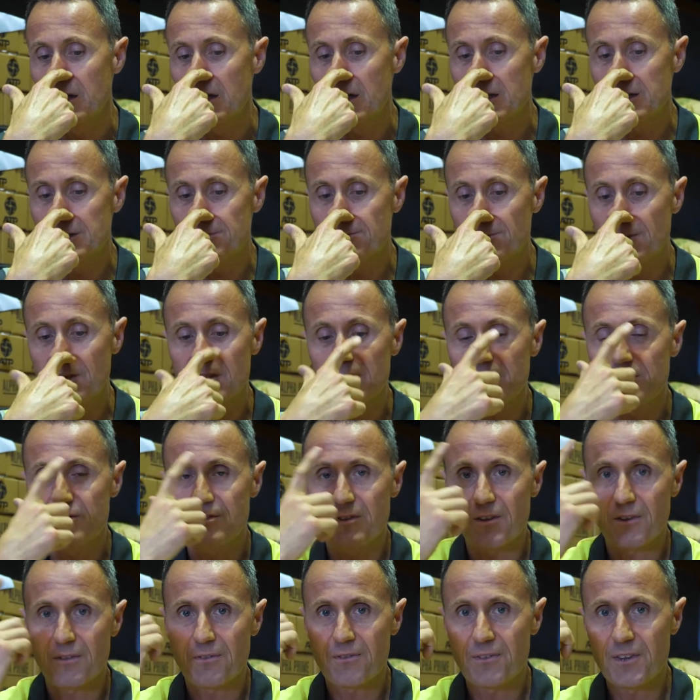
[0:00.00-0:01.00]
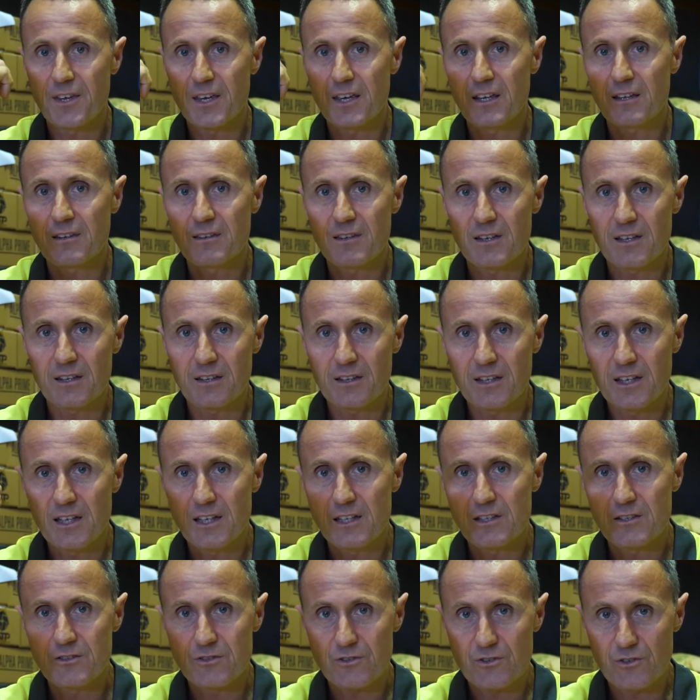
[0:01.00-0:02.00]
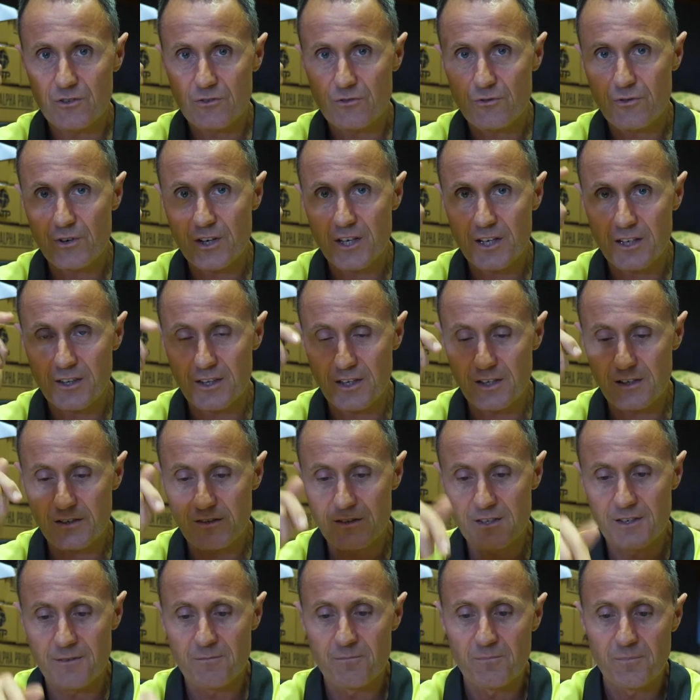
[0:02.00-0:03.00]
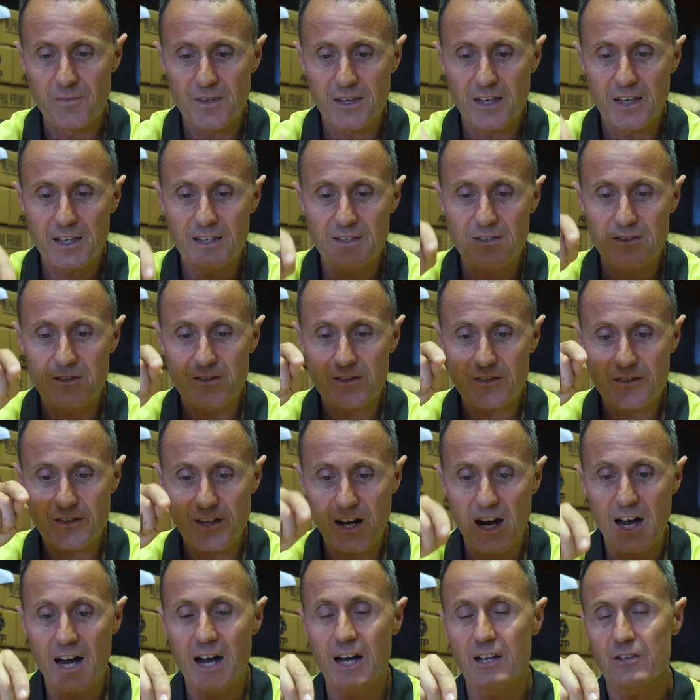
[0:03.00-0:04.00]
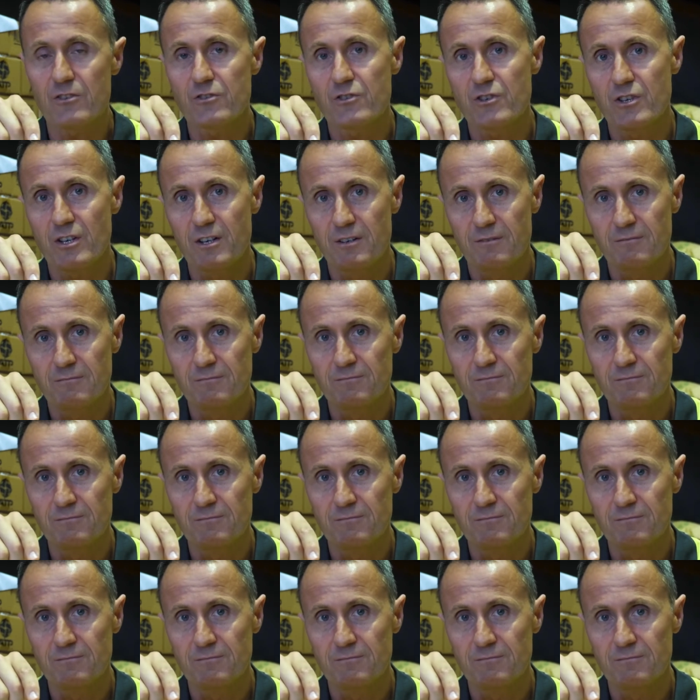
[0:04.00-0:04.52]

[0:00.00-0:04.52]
It's because the thing that needs to trigger this is starch.